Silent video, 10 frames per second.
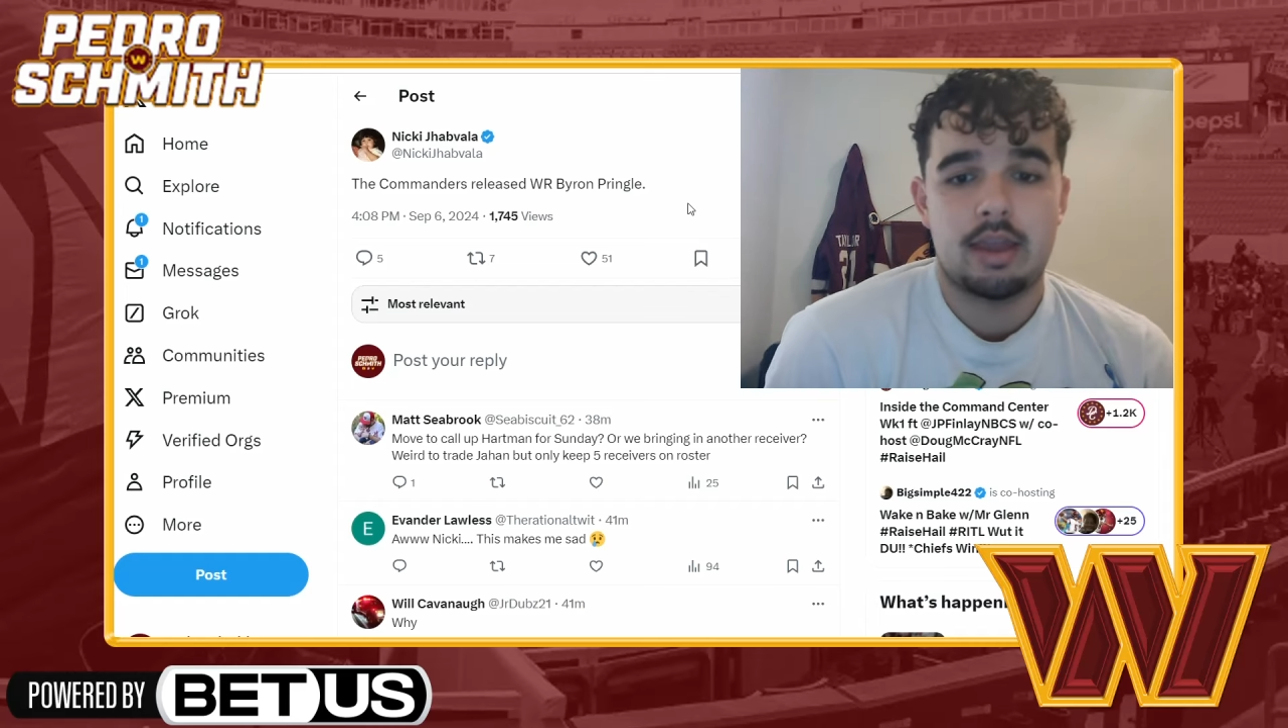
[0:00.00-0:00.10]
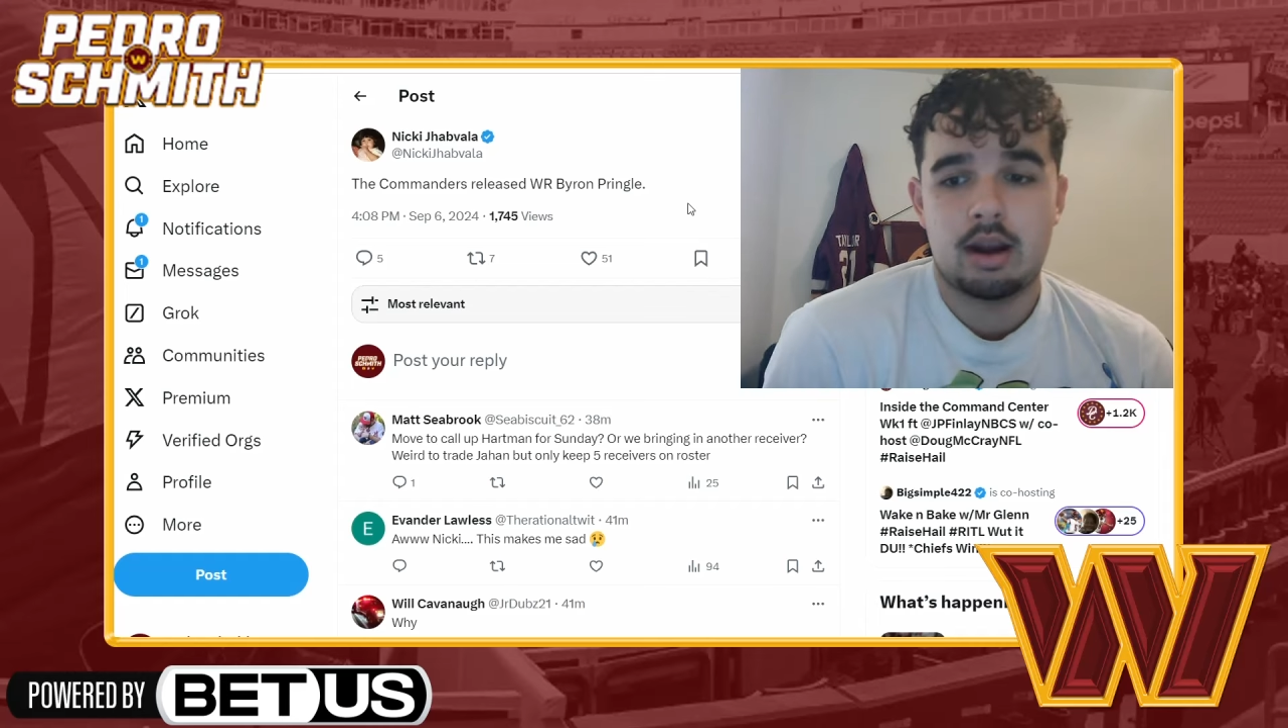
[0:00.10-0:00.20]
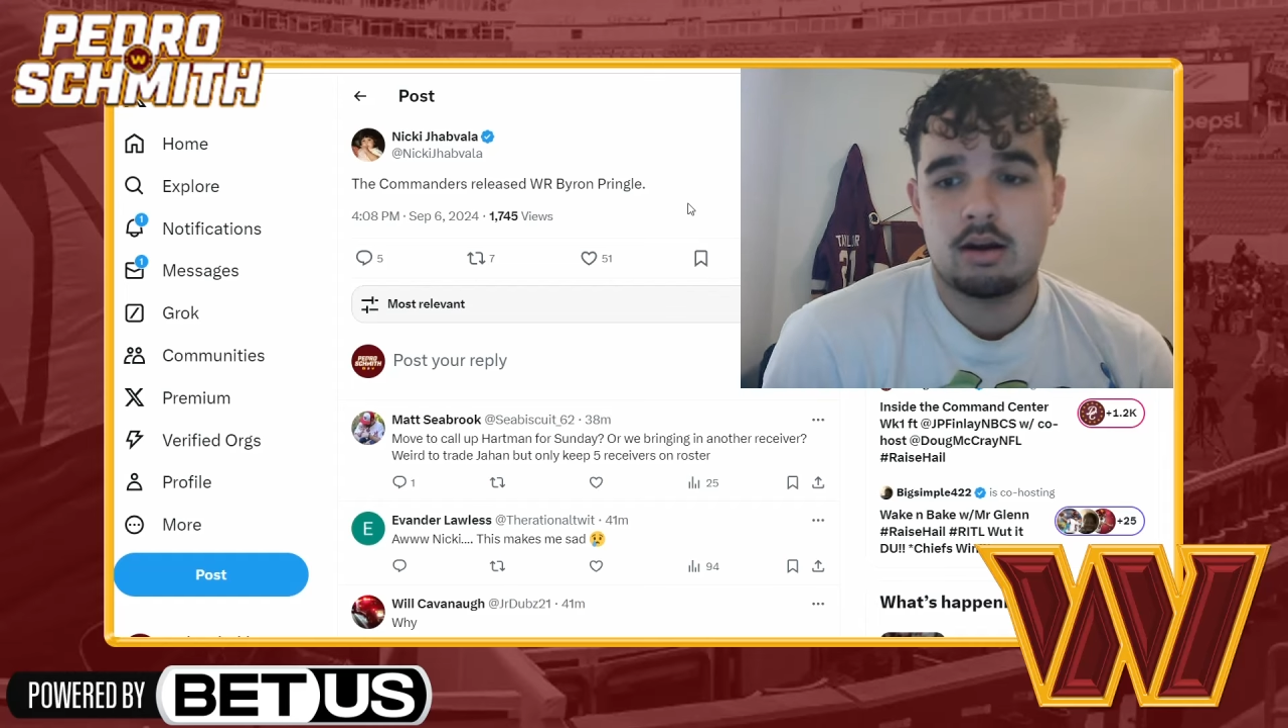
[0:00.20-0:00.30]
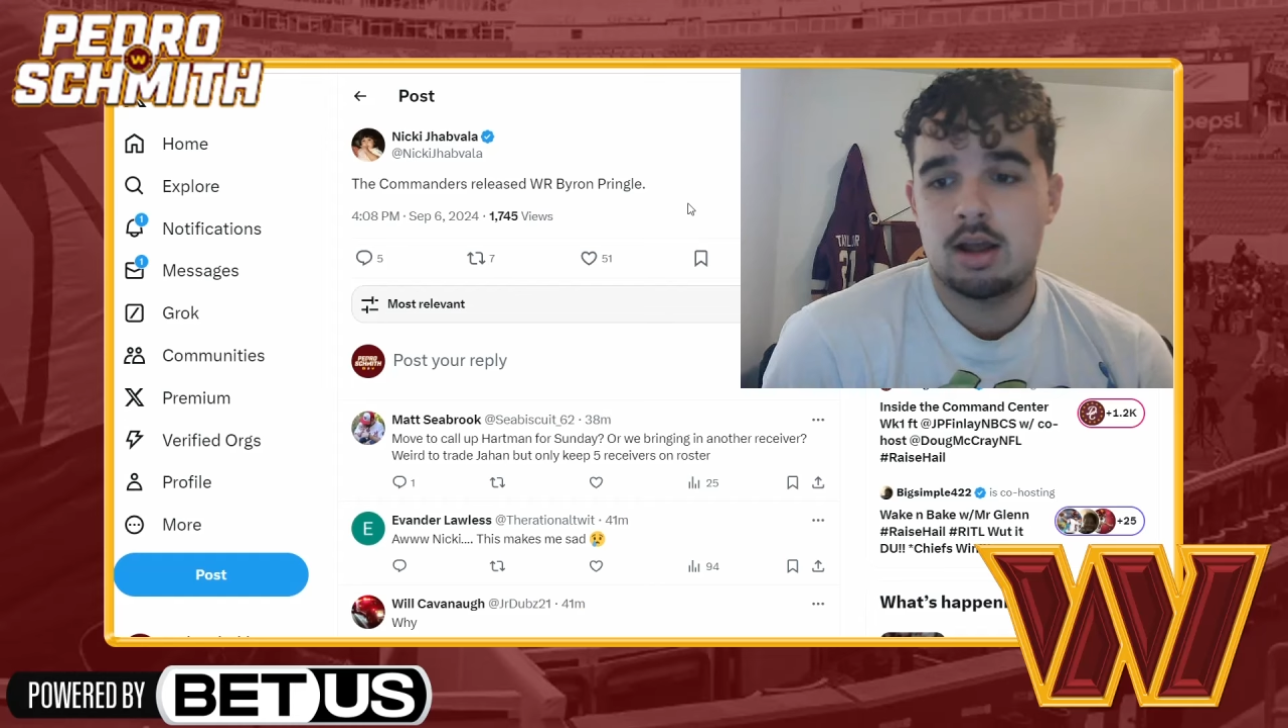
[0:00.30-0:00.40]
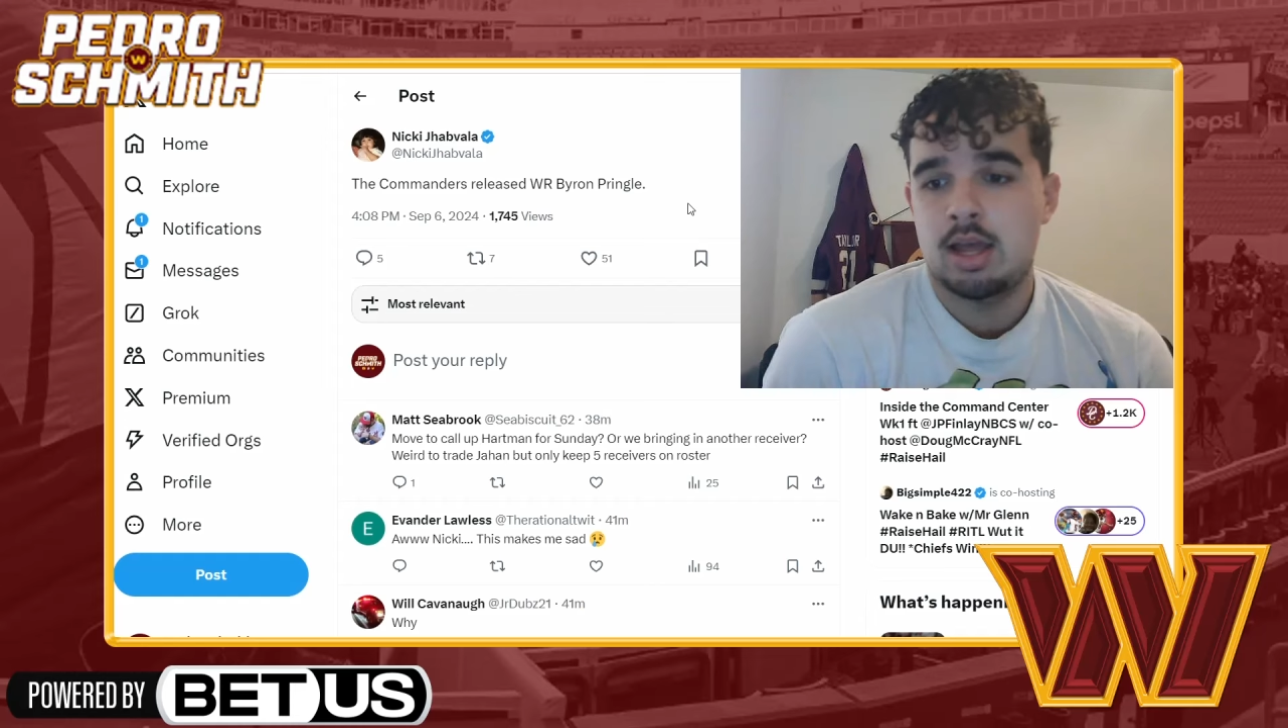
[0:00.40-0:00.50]

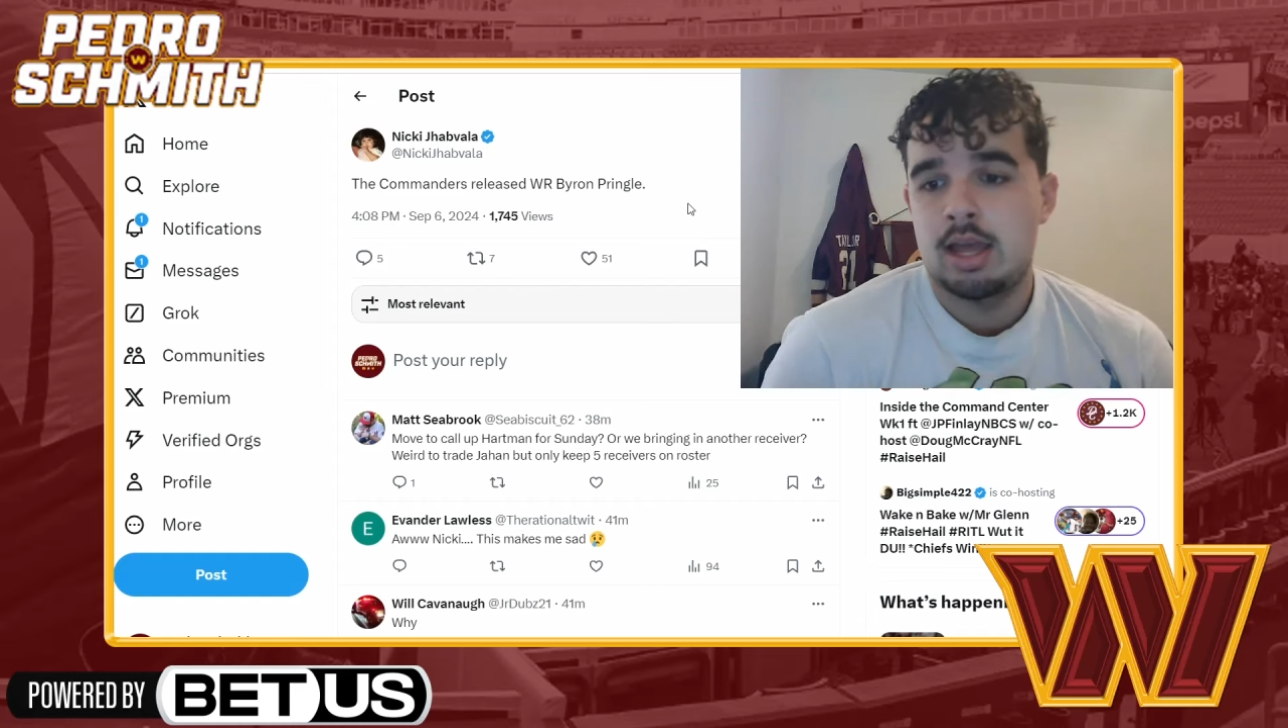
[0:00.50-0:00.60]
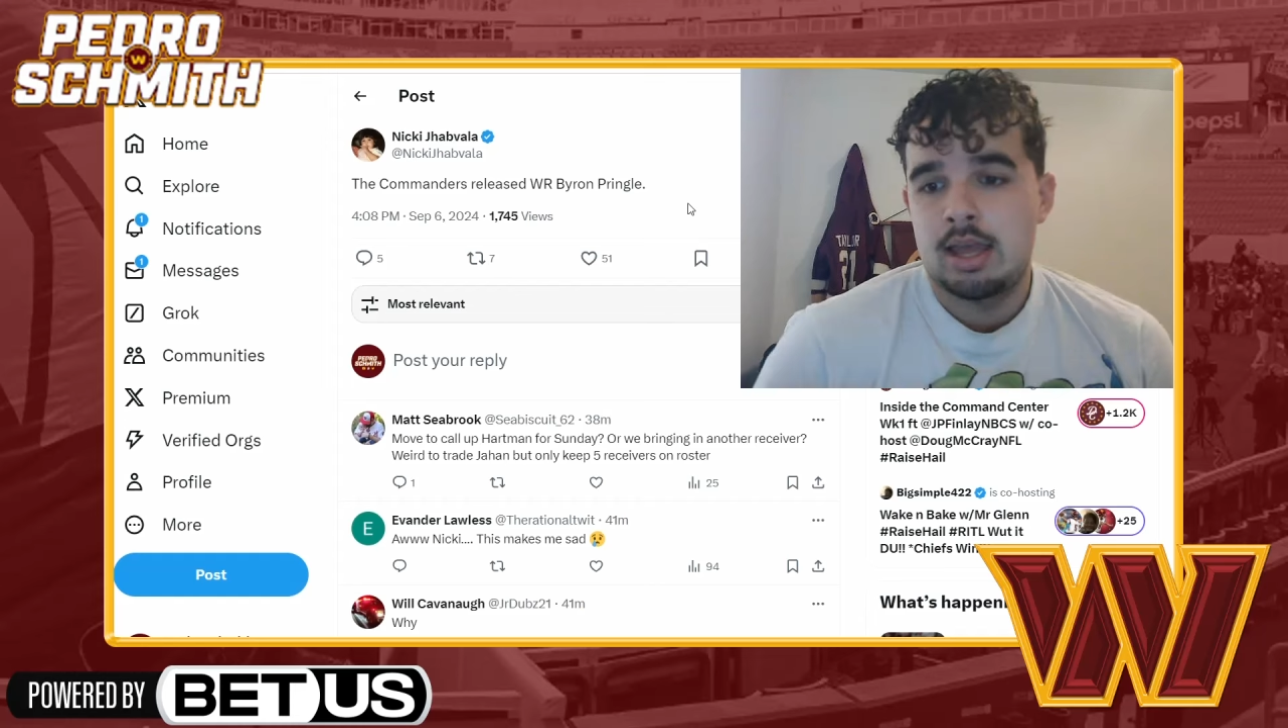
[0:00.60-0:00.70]
era.